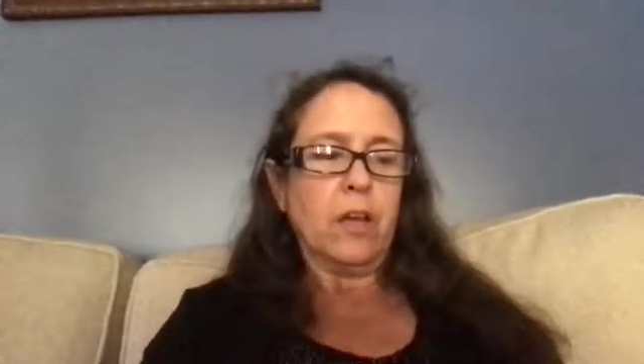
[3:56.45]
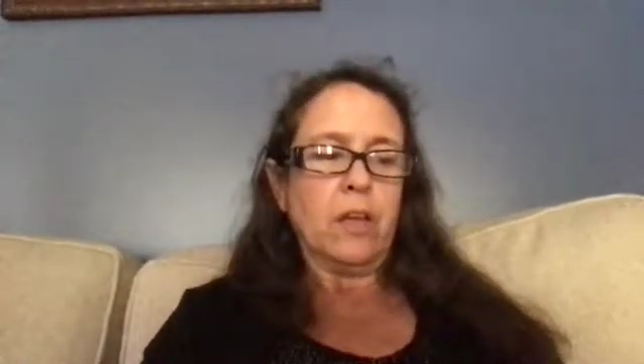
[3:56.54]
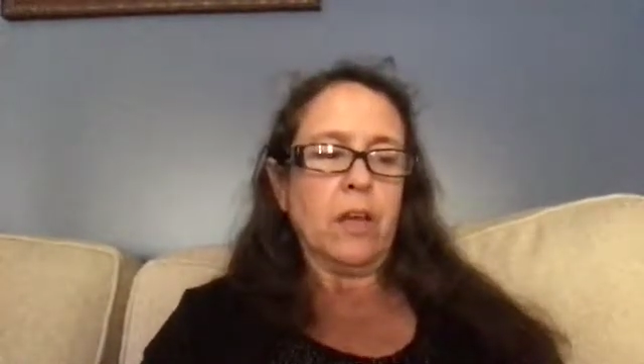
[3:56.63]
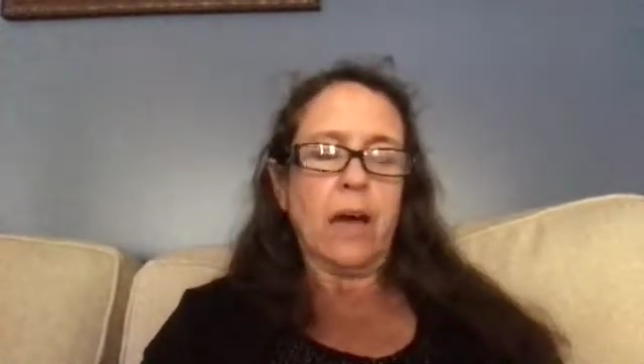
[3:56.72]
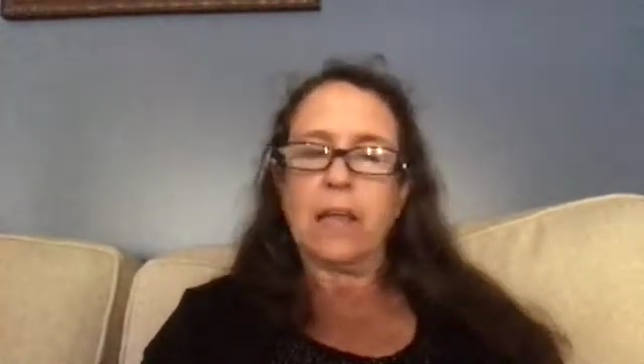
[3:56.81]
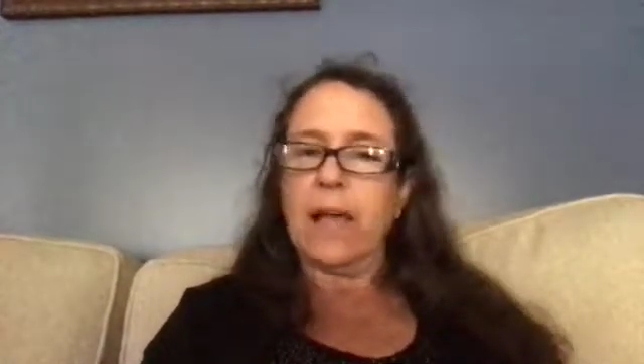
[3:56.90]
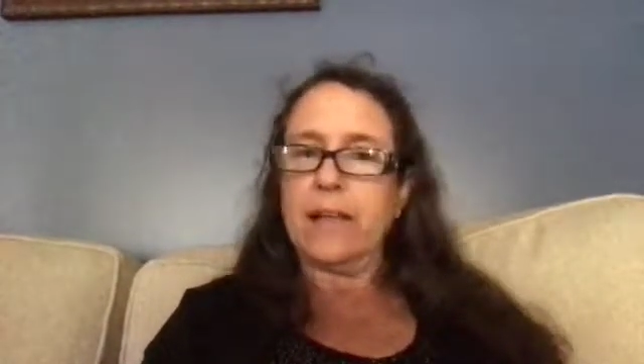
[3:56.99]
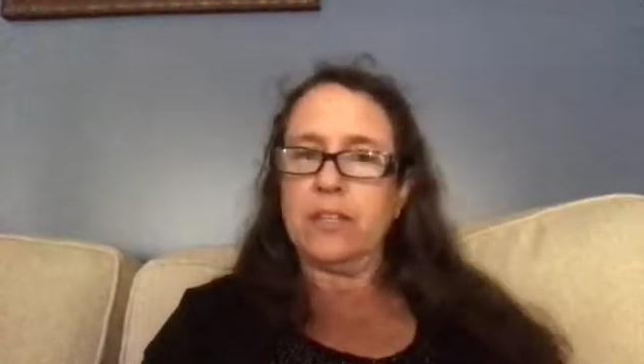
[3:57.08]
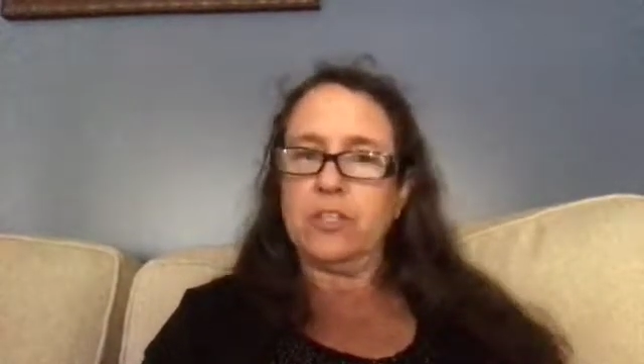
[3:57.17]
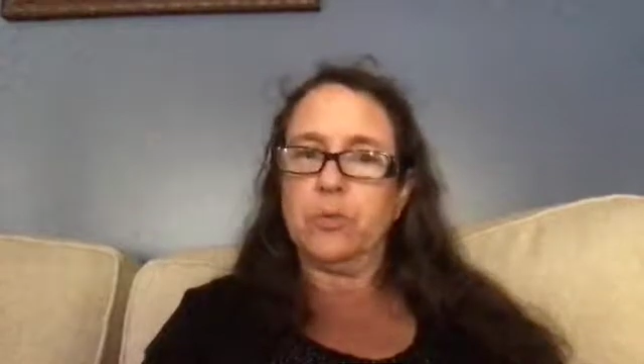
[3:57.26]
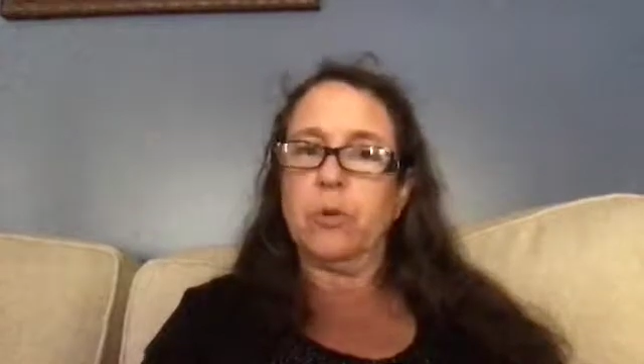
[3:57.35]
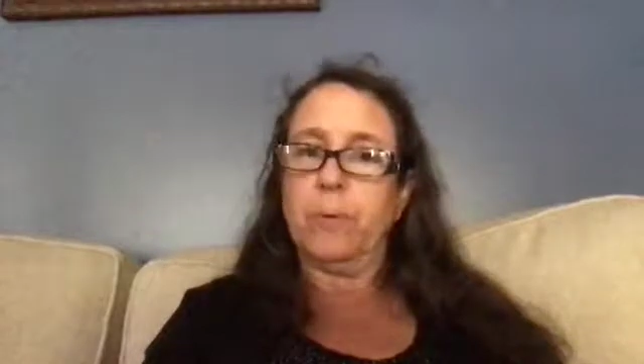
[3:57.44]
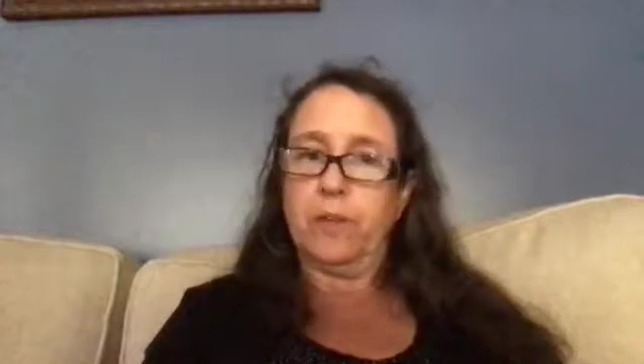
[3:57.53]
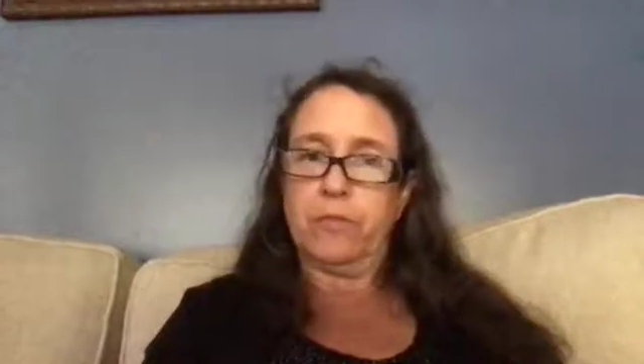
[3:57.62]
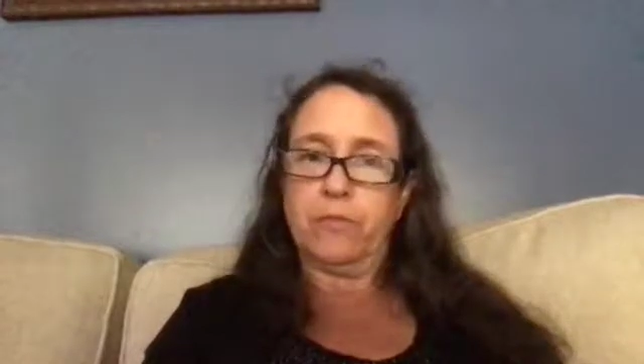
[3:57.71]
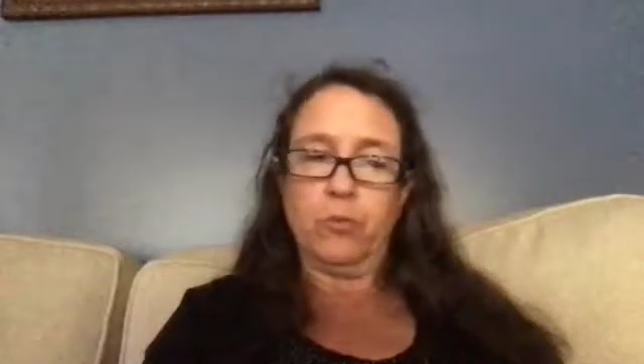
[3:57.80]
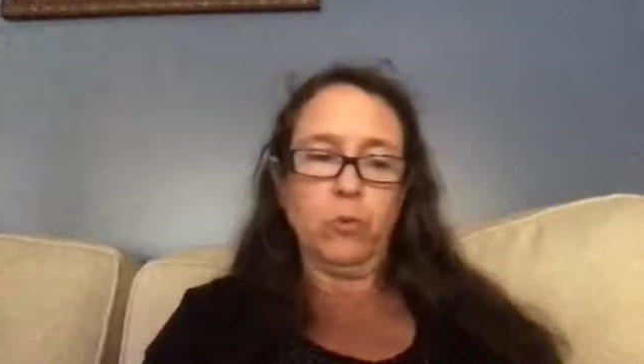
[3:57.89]
not liking to appear
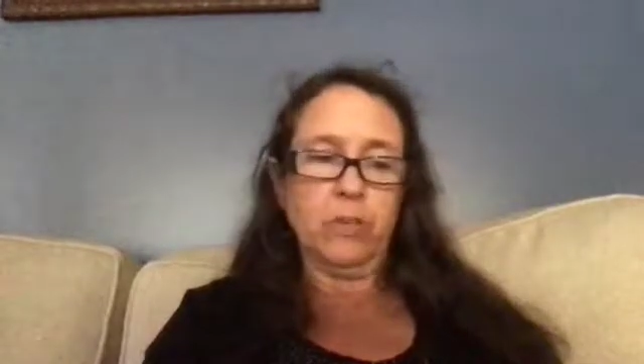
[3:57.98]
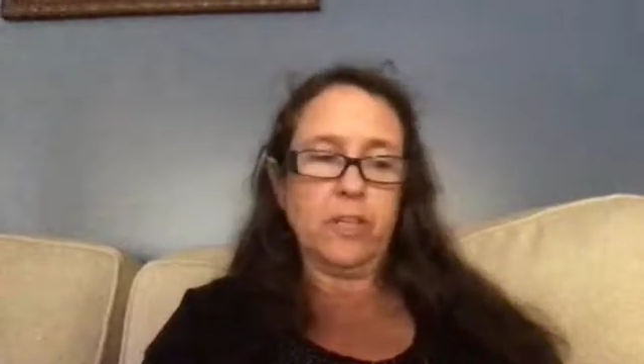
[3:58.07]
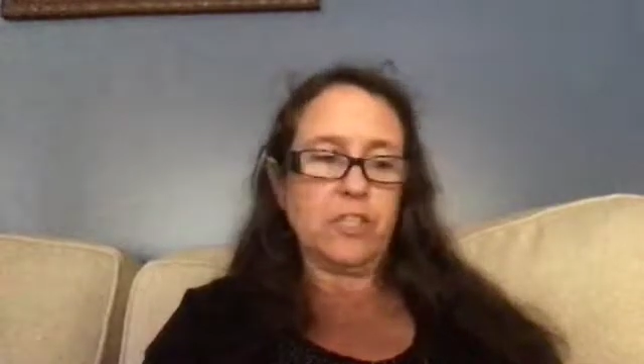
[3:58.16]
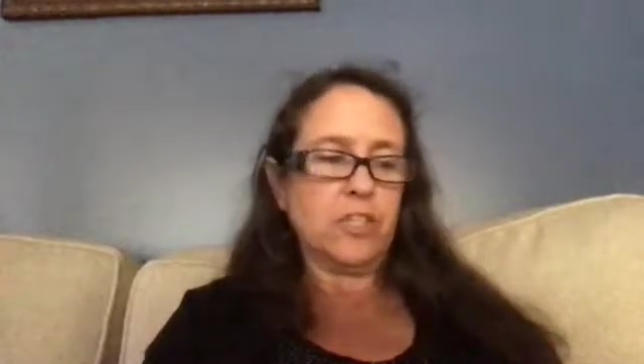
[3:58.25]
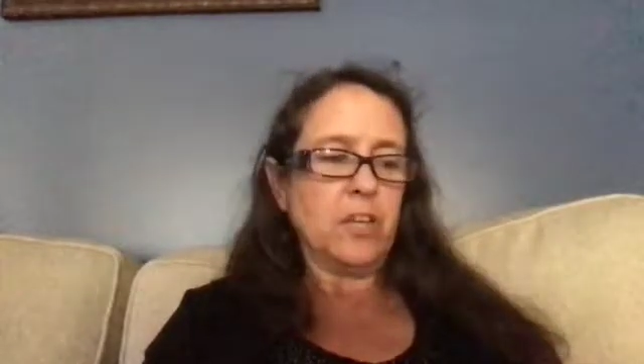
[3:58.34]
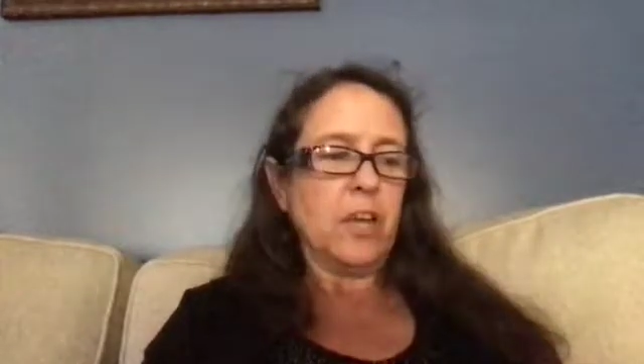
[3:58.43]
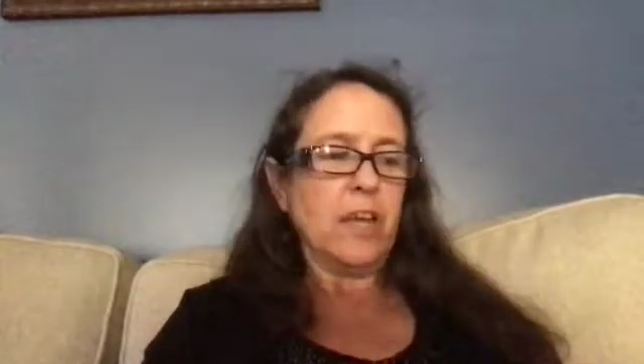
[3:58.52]
foolish,